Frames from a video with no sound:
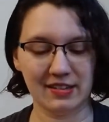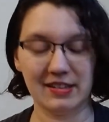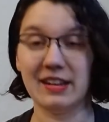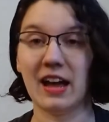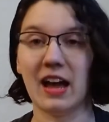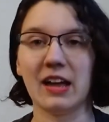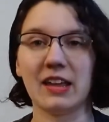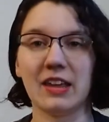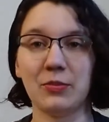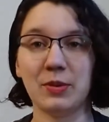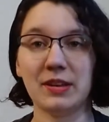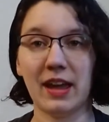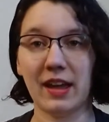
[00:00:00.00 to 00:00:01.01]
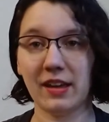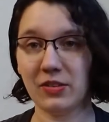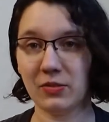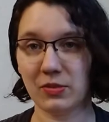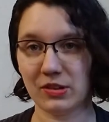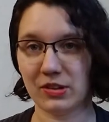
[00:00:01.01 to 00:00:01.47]
did not give me
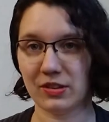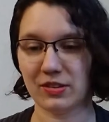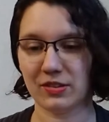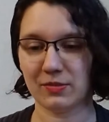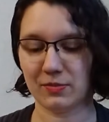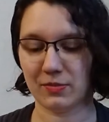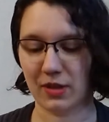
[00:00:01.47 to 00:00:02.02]
tags, which is